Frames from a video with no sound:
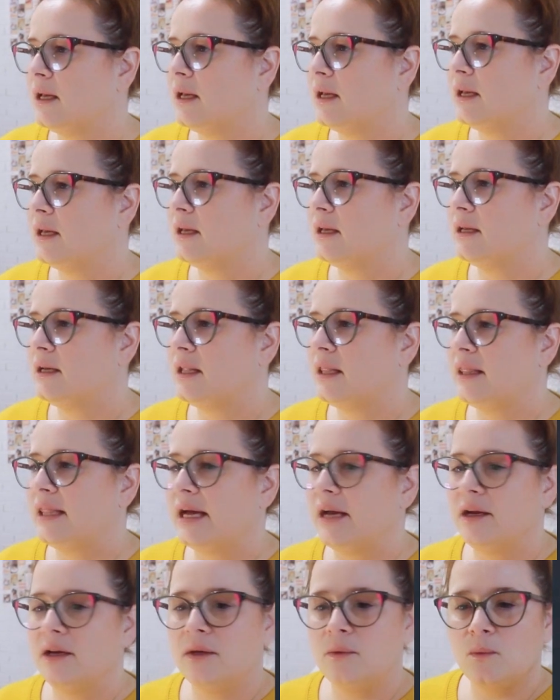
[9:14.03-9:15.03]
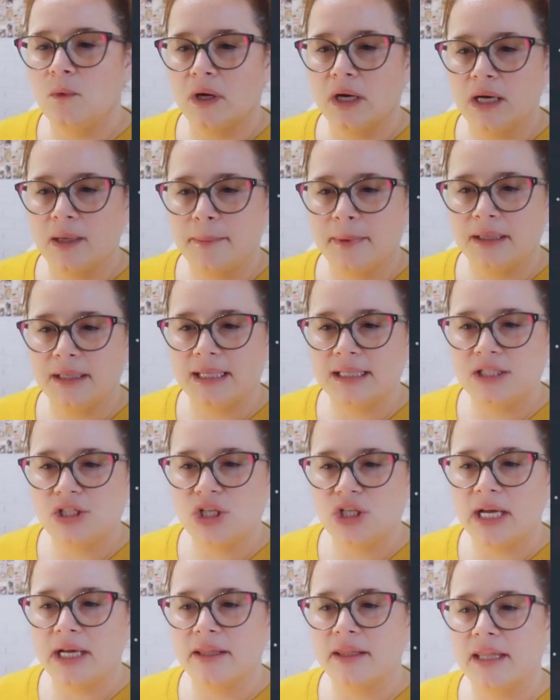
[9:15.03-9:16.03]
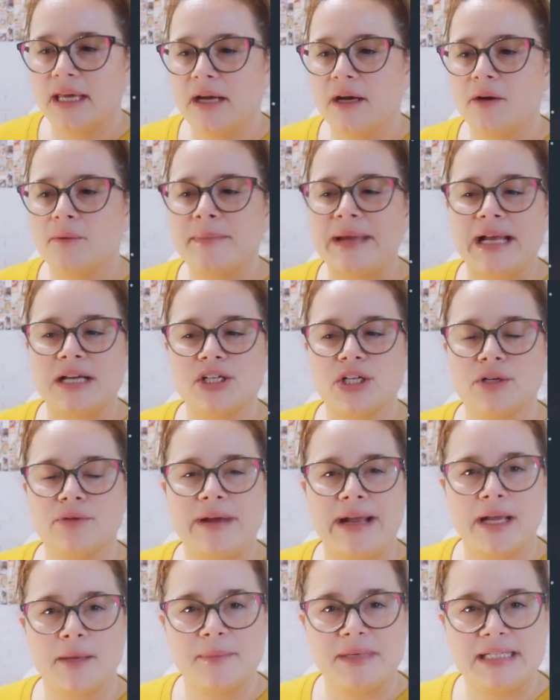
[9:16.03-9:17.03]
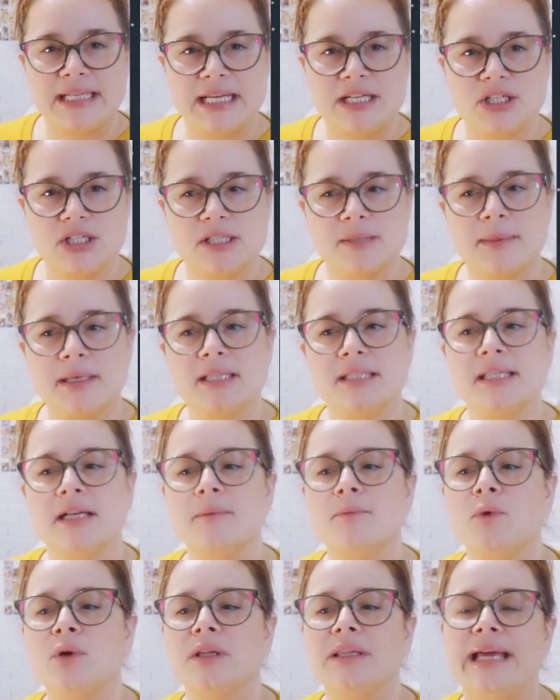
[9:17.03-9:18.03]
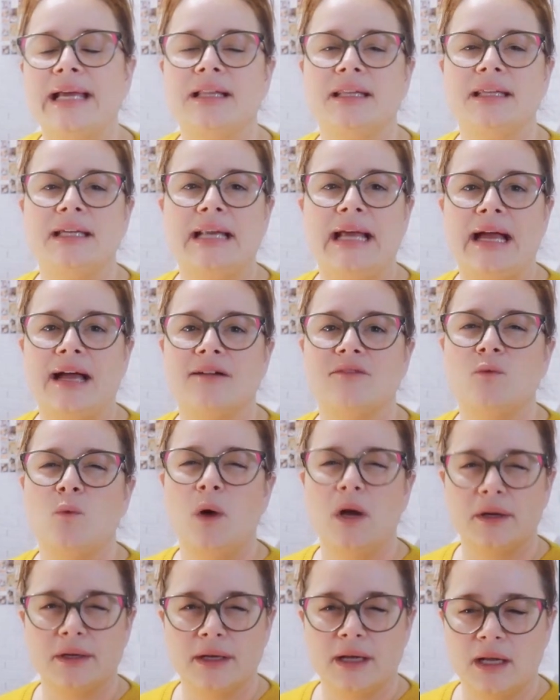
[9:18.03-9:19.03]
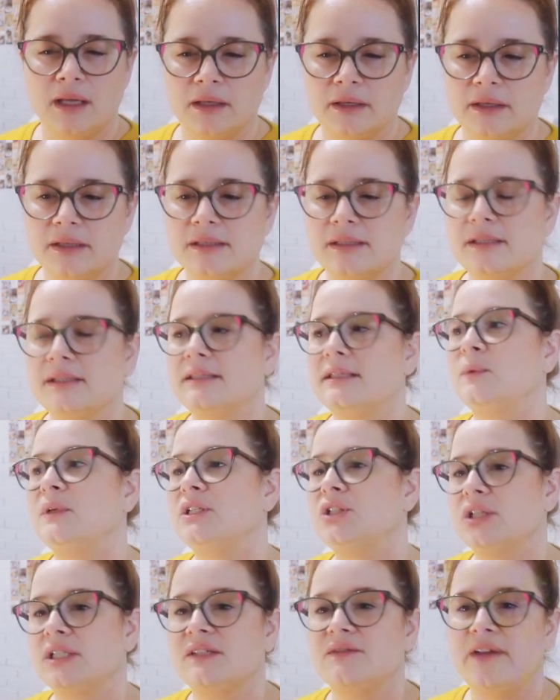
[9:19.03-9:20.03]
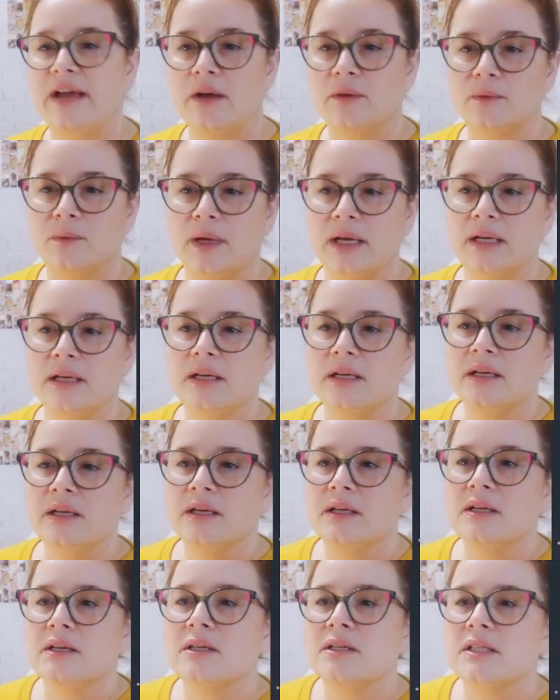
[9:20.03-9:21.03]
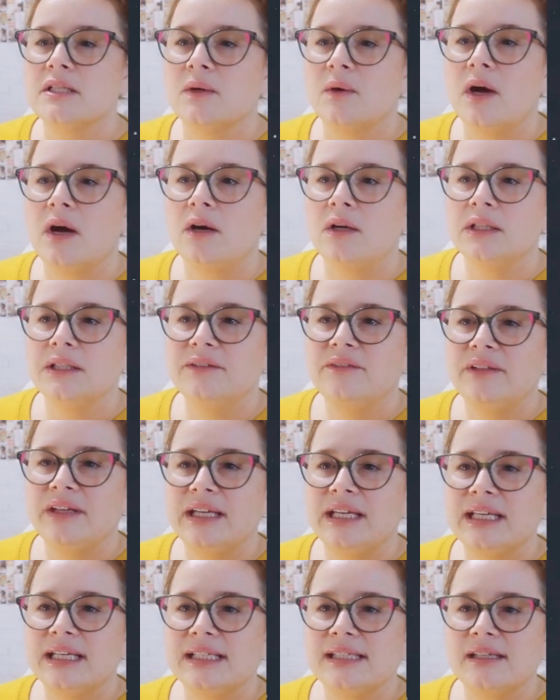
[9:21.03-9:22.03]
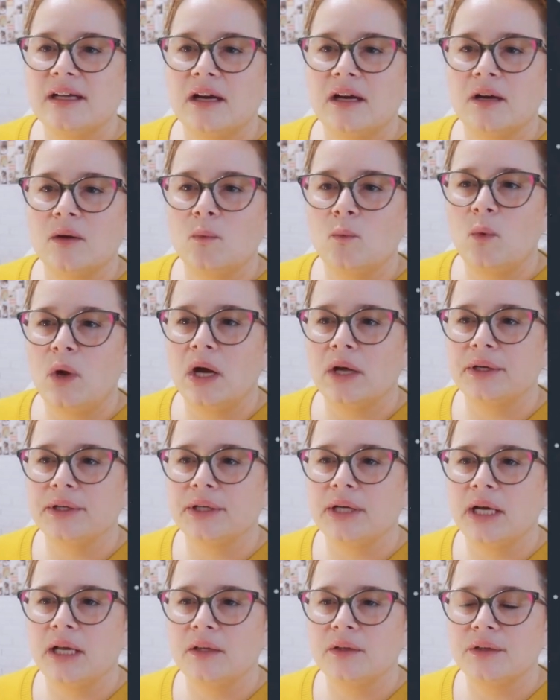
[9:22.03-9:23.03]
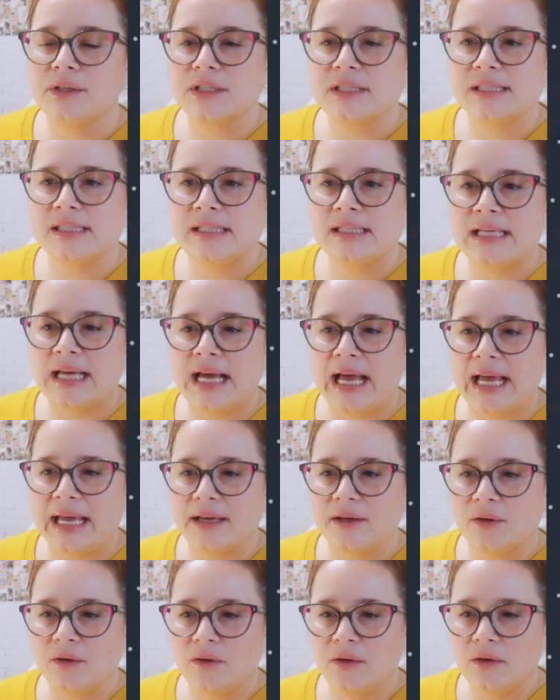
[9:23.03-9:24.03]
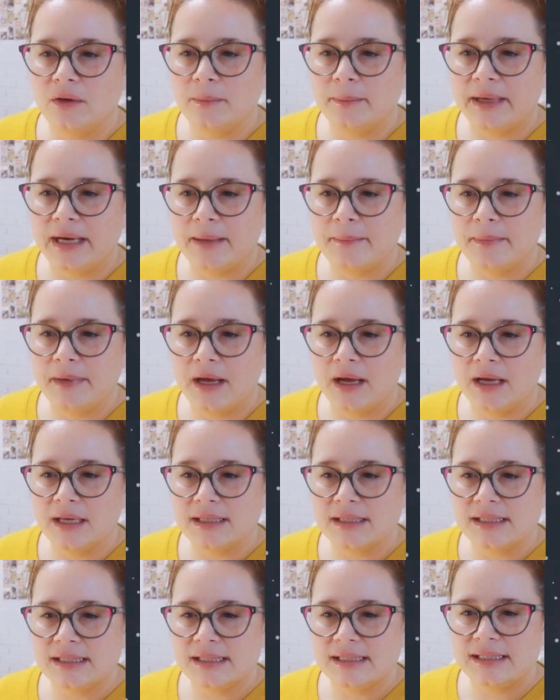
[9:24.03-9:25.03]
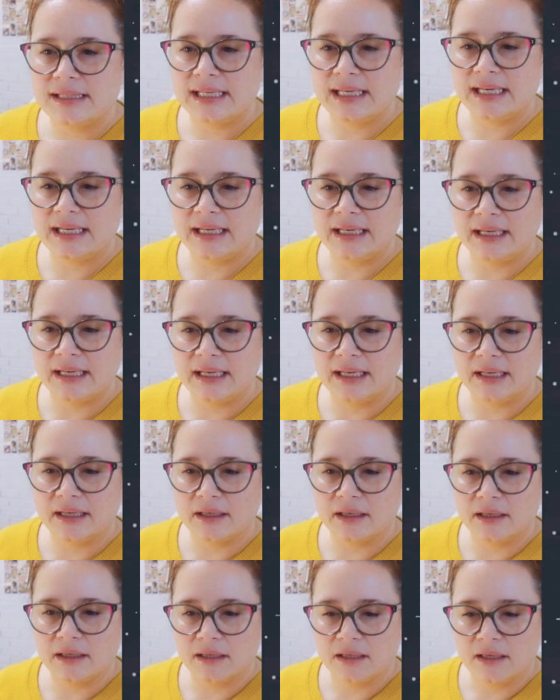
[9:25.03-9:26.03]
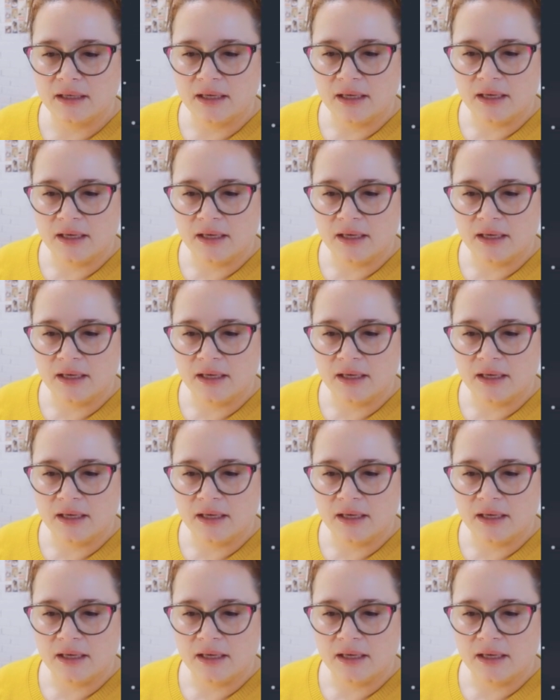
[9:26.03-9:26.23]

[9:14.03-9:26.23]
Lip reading: And that could work, but let's check their magic recommendations because they're more likely to have watercolor since we just found one. So all of these are watercolor style, but I'm not seeing